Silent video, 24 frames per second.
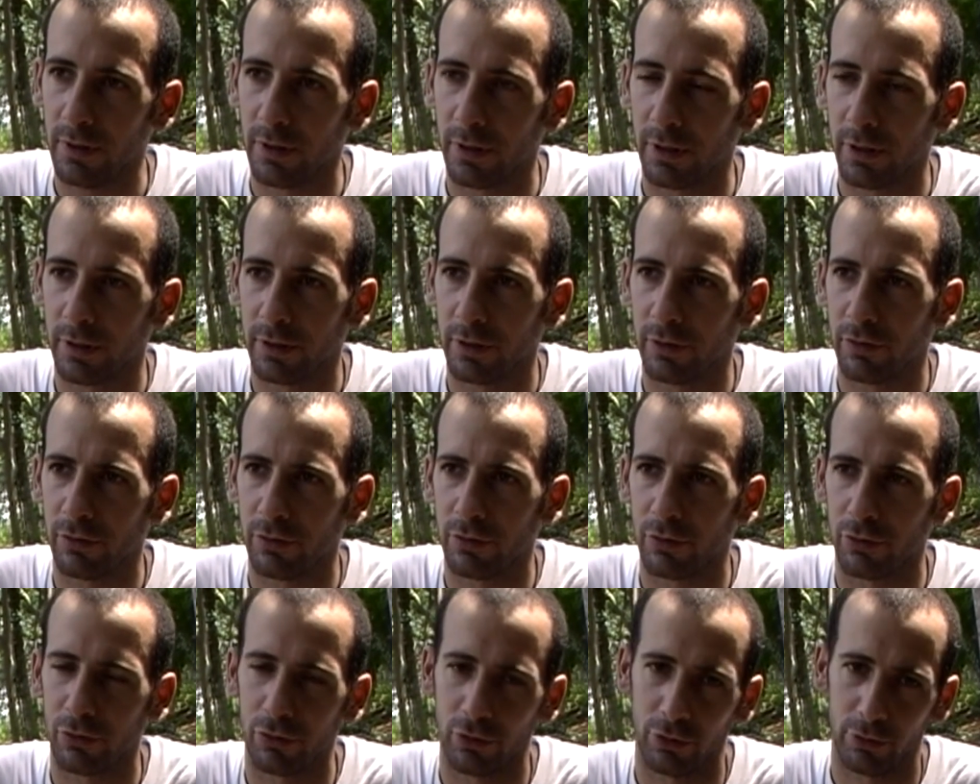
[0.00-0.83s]
and it's
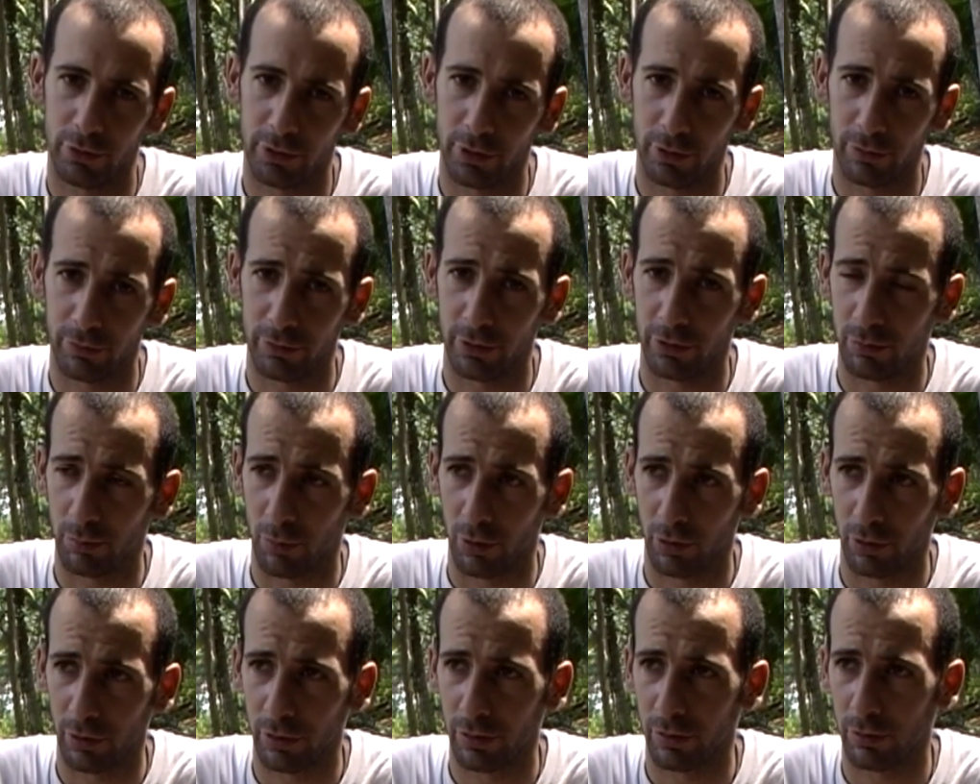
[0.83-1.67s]
the story of this
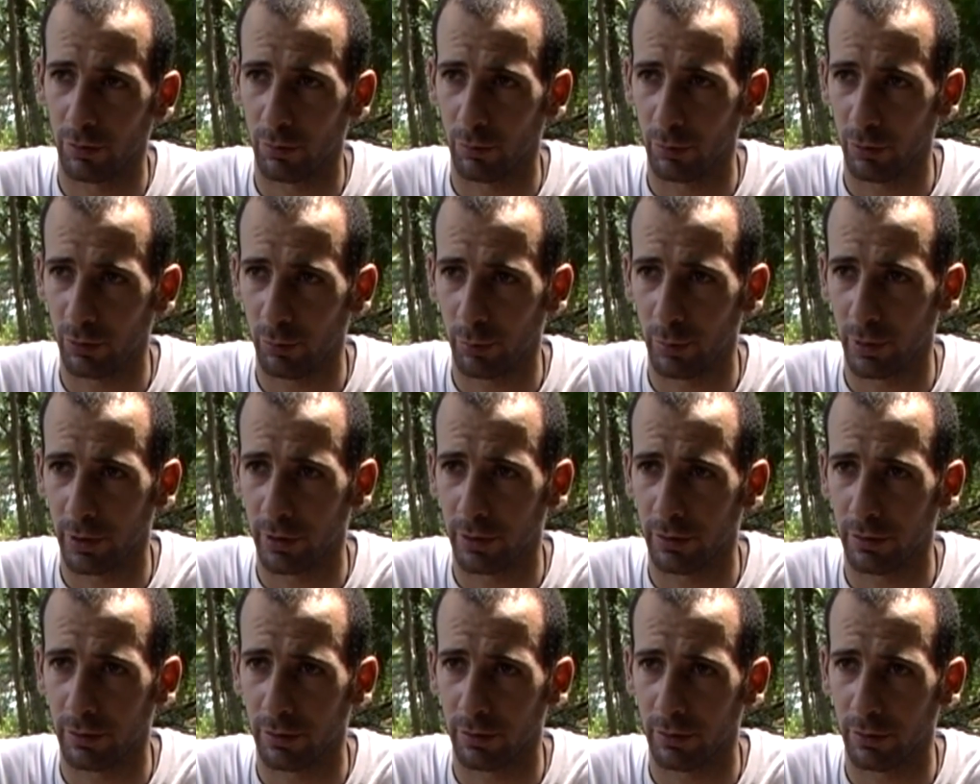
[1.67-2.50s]
monk who
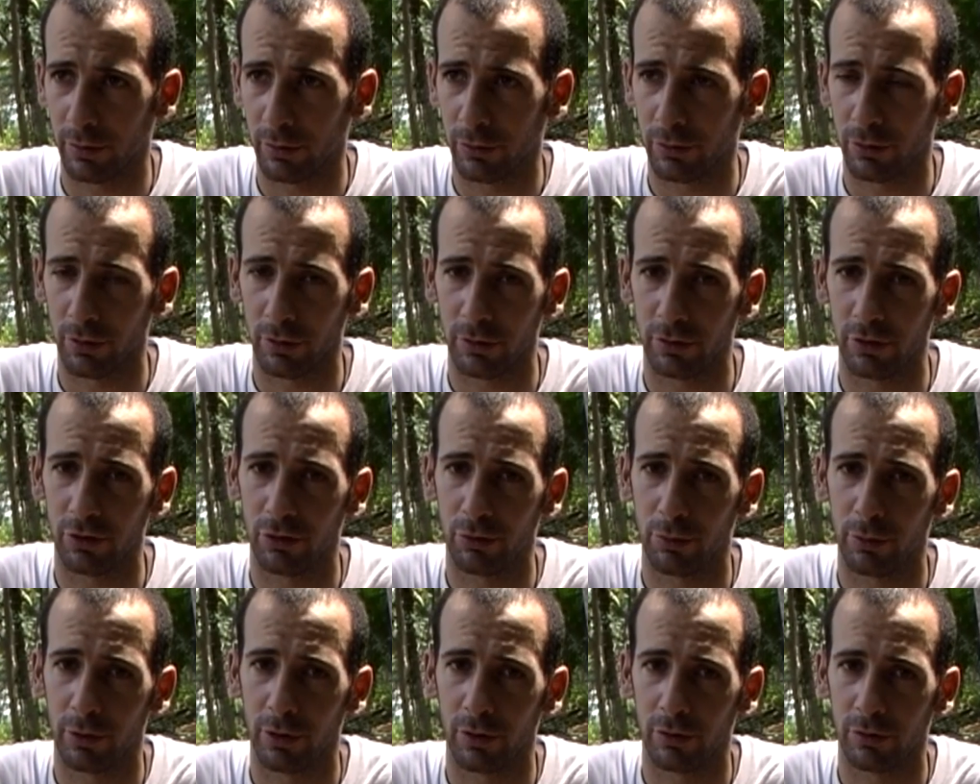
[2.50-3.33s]
spent
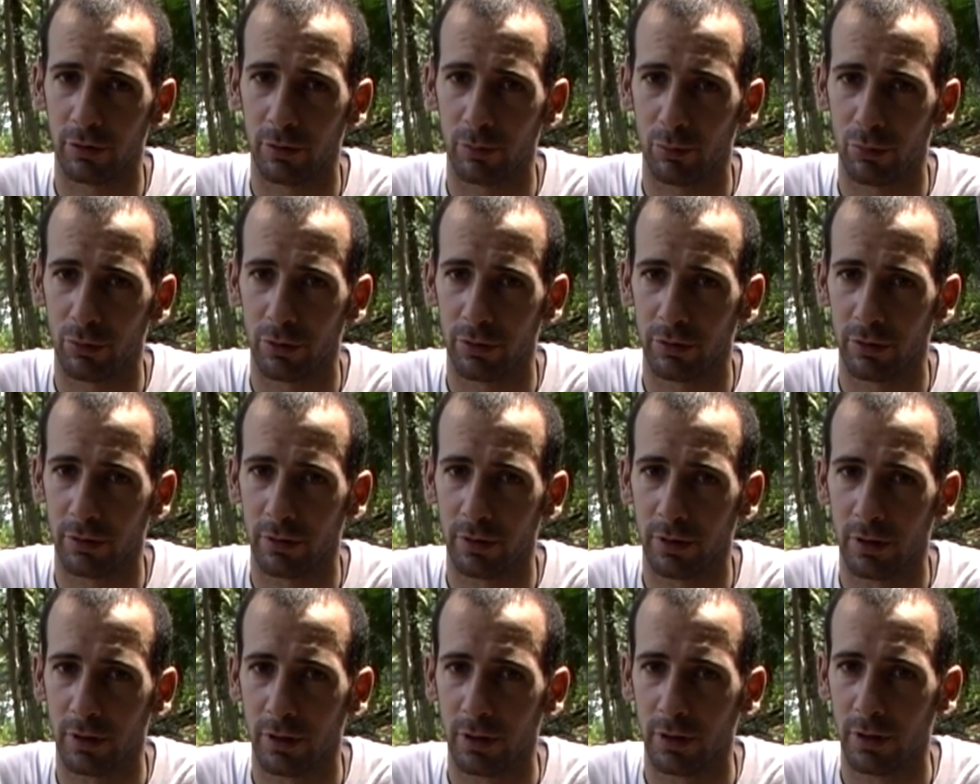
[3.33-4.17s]
33 years in prison
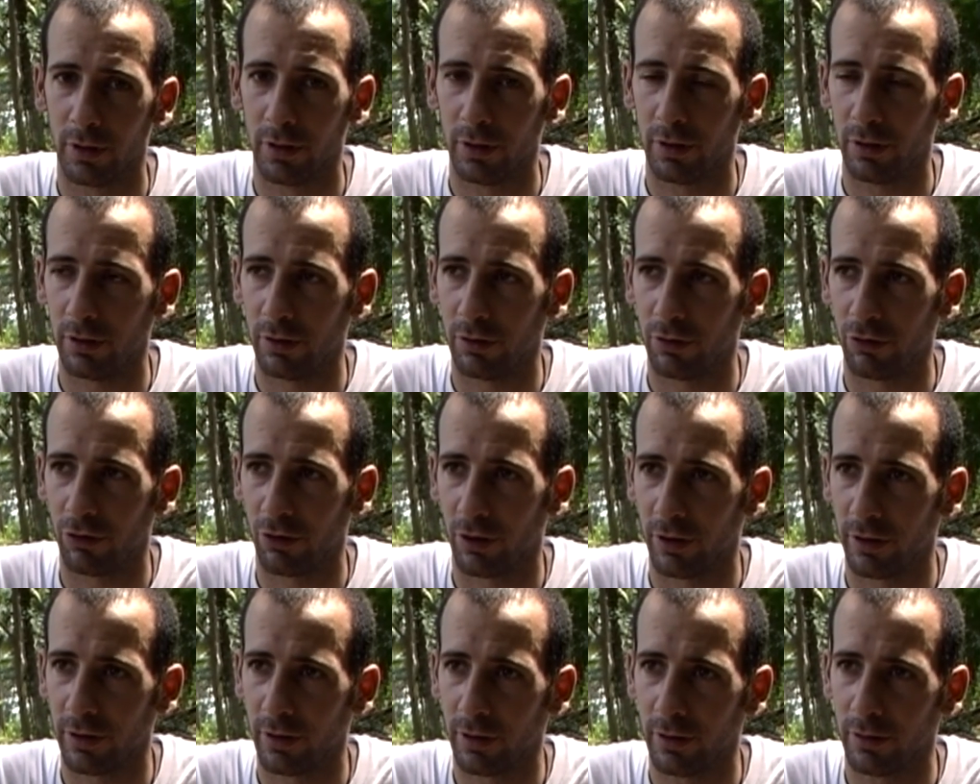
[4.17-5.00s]
in
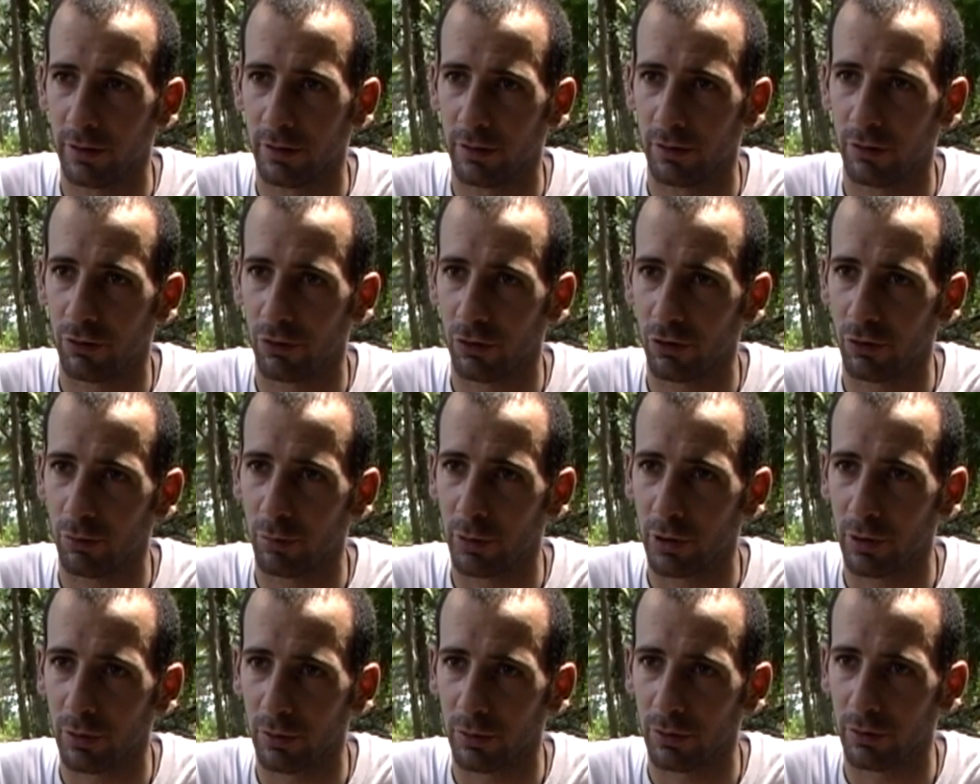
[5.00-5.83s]
China just
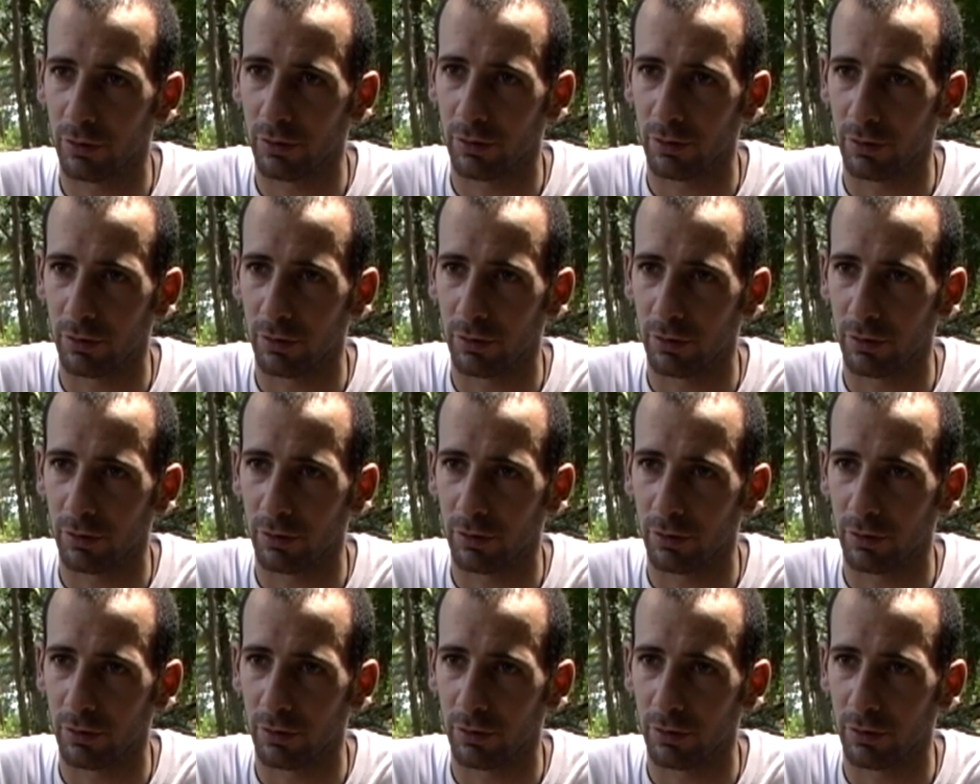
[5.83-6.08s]
because